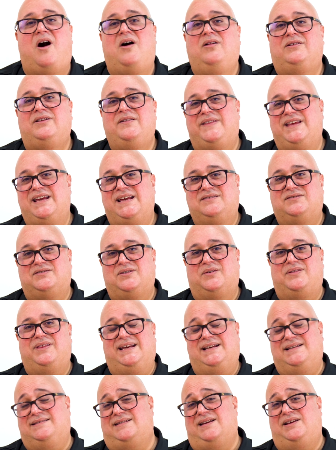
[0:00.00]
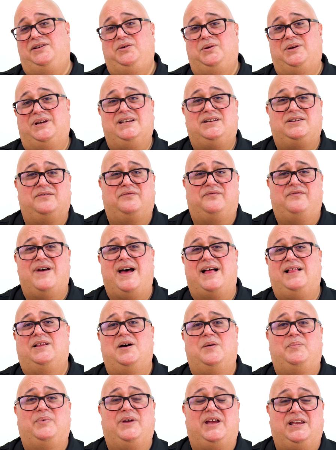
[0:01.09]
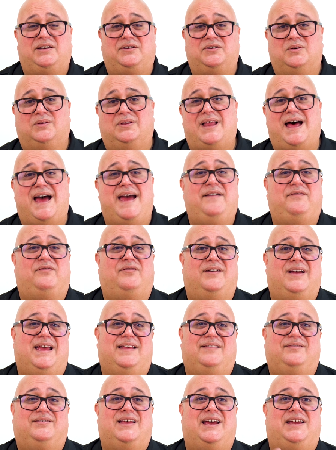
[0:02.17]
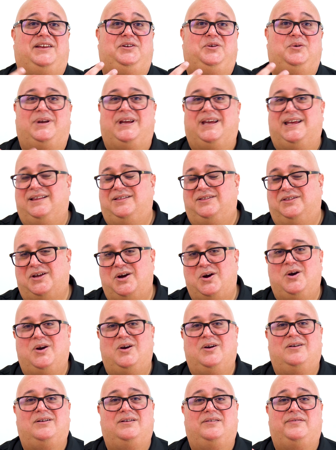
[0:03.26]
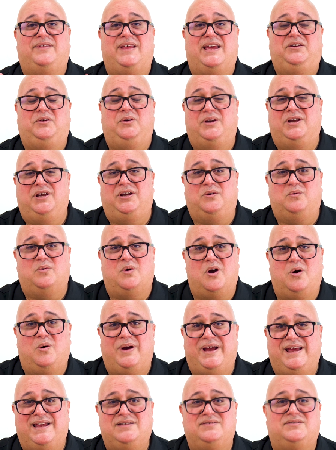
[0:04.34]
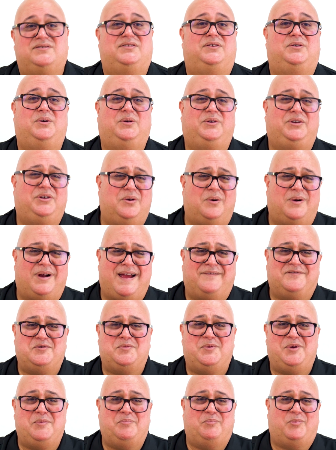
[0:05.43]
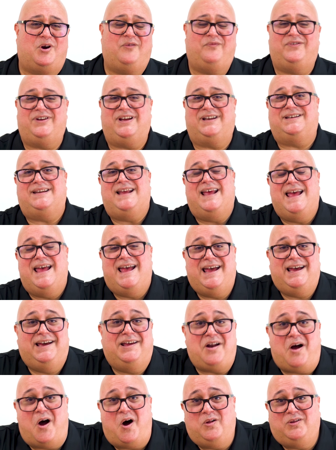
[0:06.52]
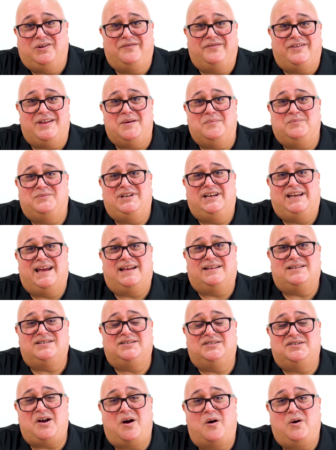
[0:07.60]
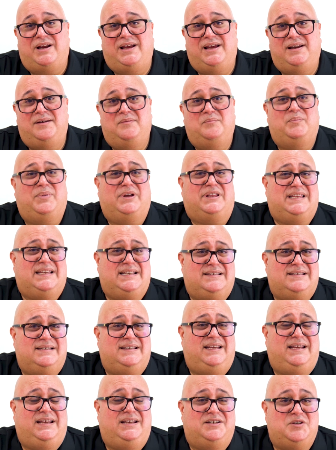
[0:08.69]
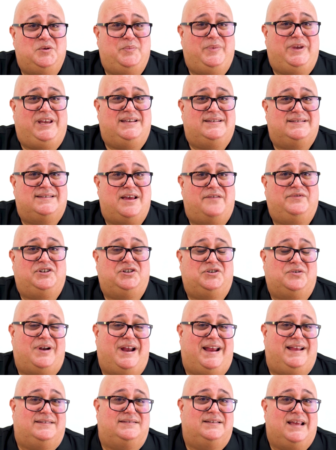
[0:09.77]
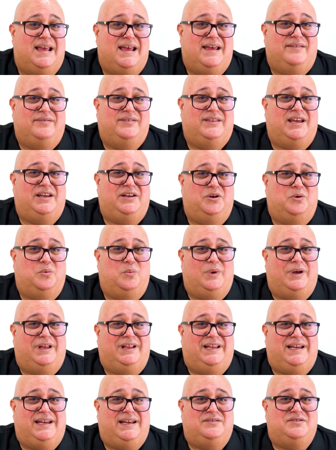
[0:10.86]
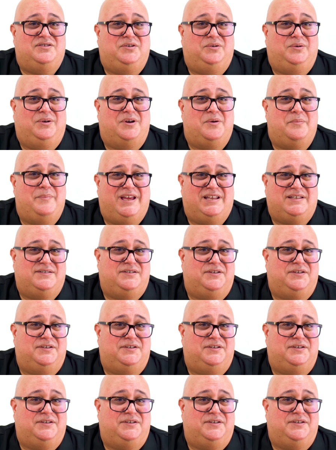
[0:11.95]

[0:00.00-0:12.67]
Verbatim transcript: all of these are things that you can develop in your life that you can learn, that you could grow into. You don't have to be perfect at all of them to get started, but these need to be seven traits that you're willing to commit